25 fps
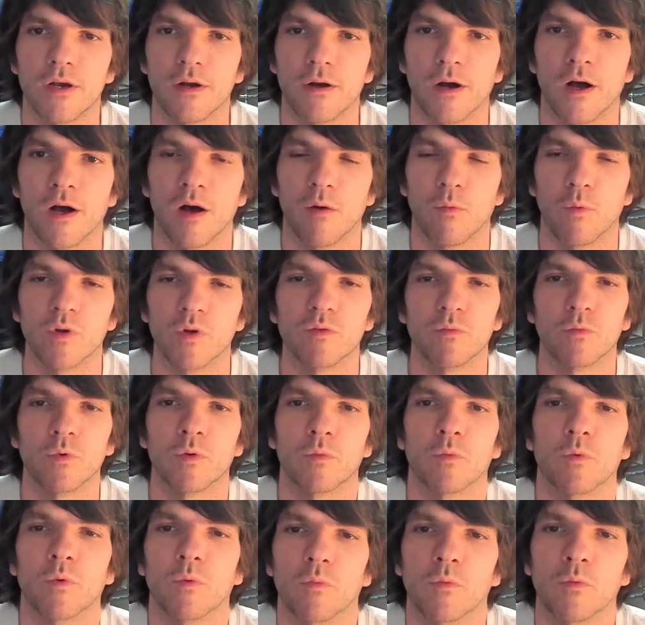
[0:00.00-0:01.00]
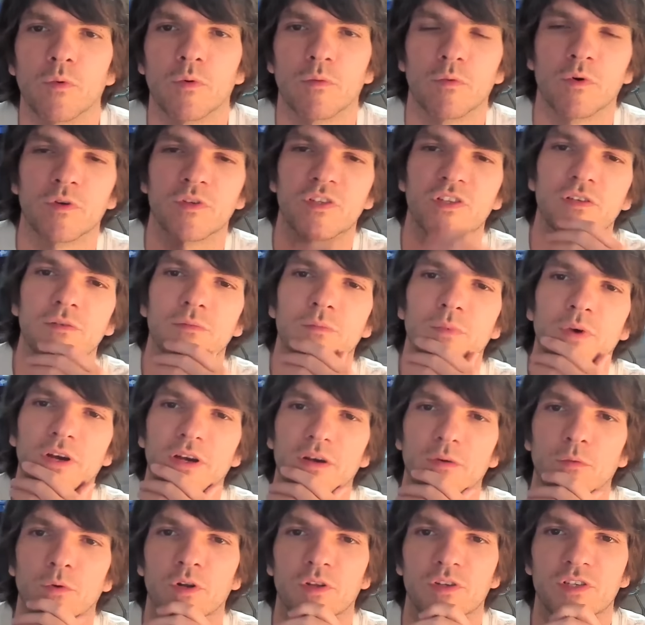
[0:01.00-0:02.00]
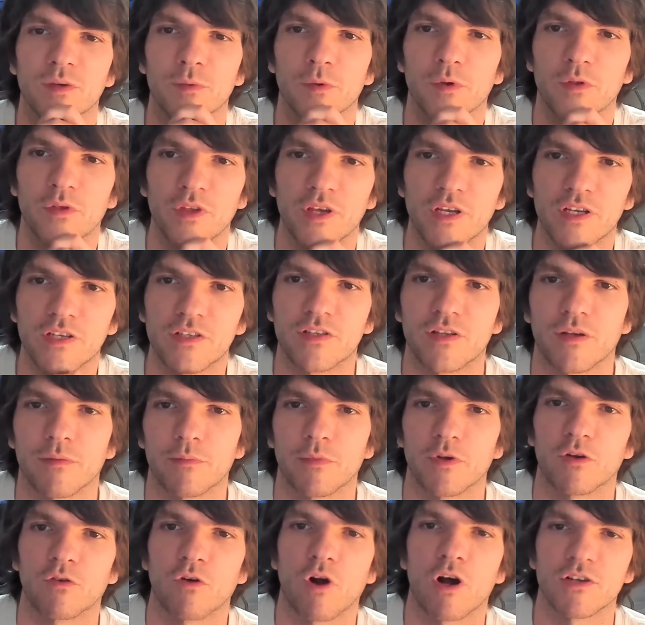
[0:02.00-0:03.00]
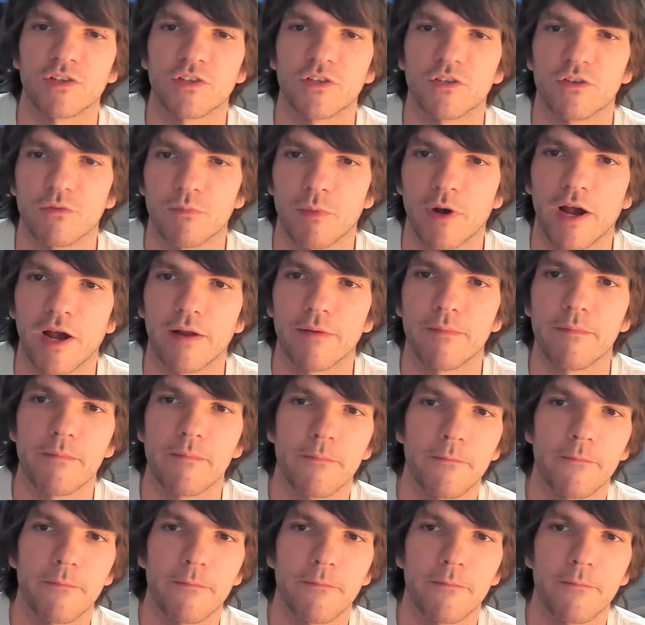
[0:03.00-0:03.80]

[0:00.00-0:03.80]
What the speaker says: What are some of the things that have been crossing your mind?